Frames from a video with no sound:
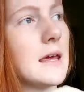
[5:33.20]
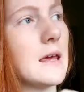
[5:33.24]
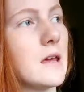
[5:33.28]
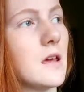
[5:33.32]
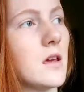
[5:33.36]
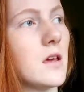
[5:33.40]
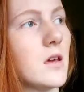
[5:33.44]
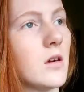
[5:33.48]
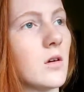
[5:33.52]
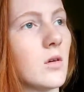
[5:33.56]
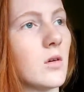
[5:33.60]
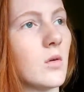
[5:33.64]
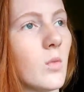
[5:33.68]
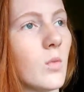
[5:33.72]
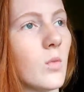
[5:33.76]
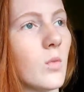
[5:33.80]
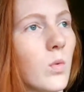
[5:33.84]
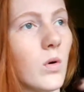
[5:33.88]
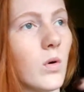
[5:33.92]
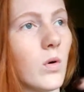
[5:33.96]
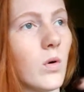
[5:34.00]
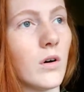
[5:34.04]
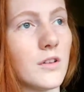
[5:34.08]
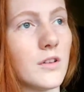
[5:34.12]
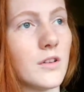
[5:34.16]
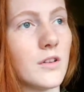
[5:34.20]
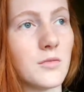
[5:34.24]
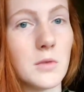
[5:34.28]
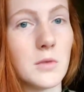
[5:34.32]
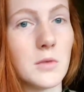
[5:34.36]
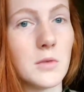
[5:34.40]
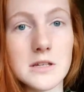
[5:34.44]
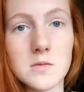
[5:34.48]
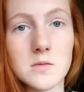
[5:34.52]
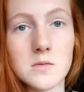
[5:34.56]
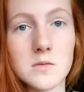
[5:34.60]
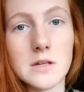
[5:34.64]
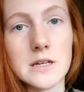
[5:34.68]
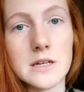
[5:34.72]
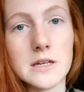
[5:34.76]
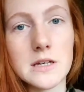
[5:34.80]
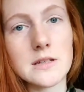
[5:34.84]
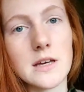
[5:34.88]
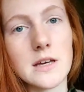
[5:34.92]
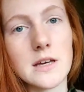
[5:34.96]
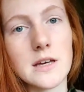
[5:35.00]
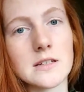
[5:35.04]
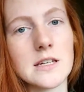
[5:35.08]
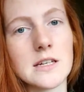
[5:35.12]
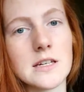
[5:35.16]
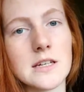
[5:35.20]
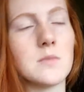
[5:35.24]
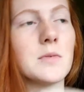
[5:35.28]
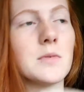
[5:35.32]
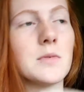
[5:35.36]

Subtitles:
he was meant to meet us that